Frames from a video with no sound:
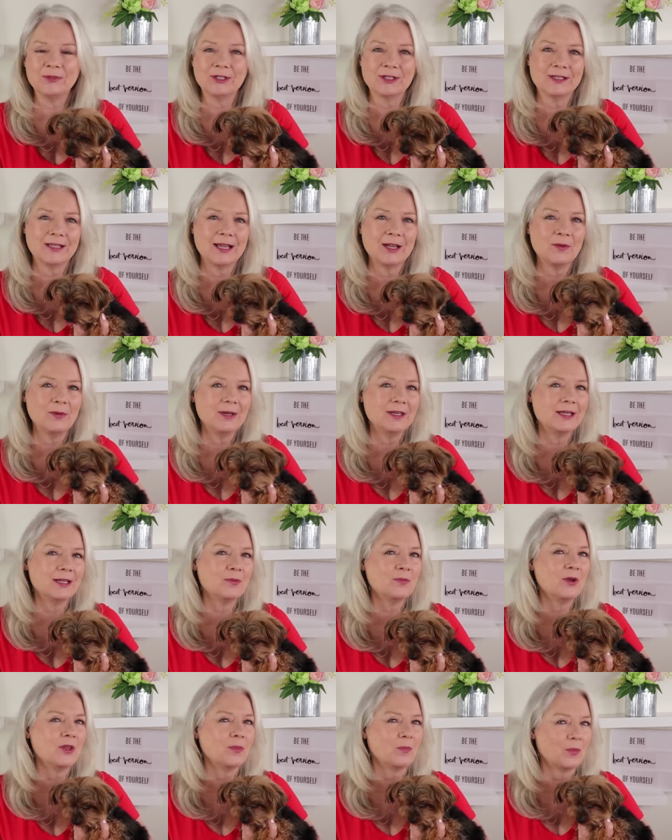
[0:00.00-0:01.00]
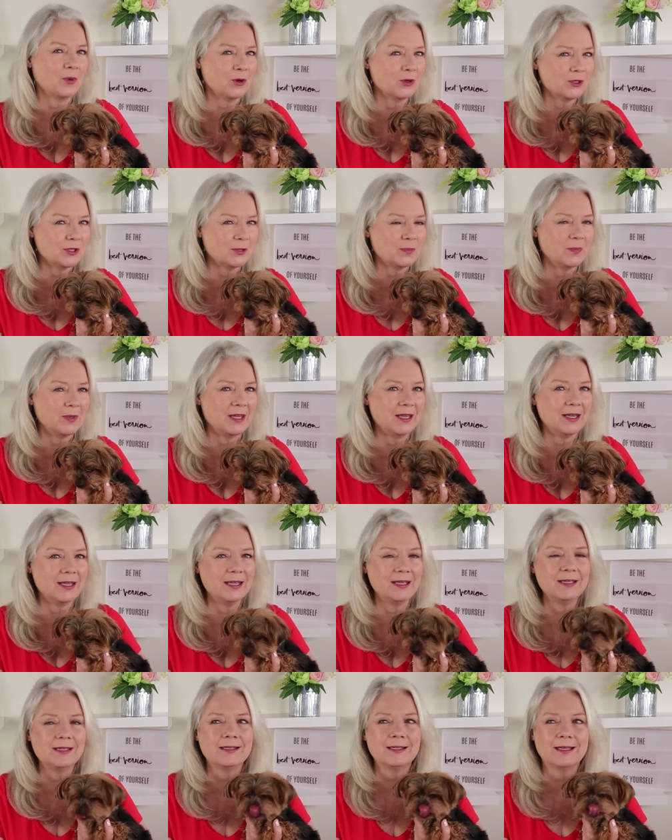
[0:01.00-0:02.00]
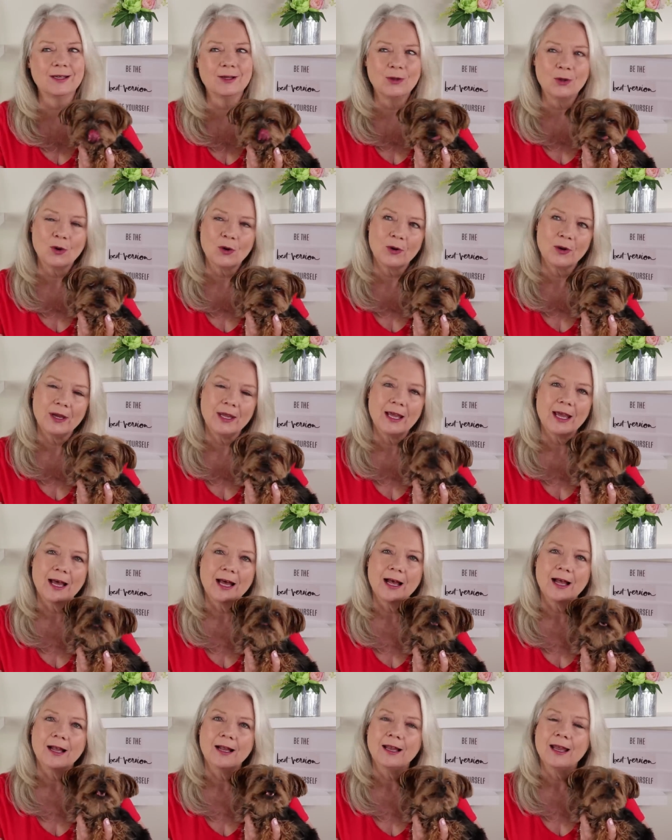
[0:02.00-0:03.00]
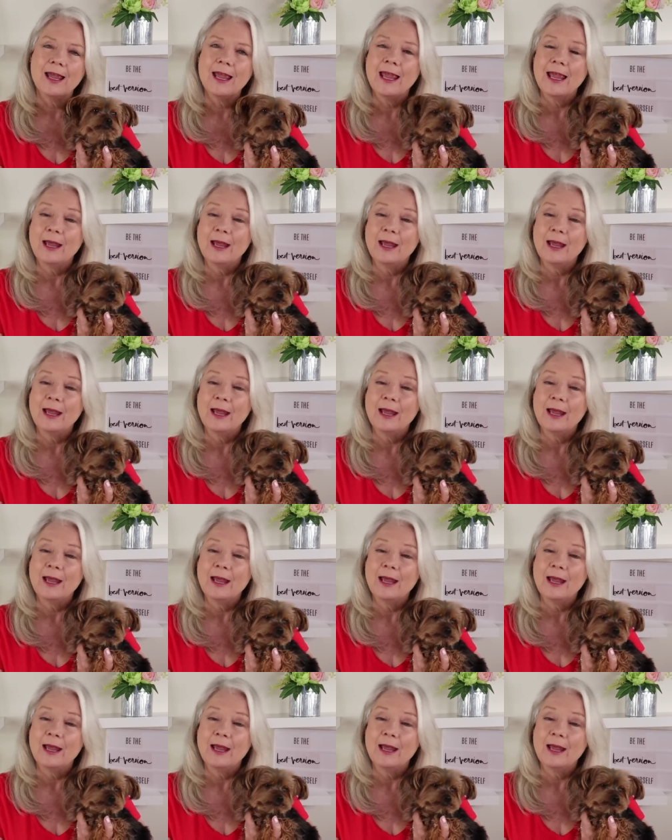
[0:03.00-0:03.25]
just like we did with Burt's Bees and L'Oreal.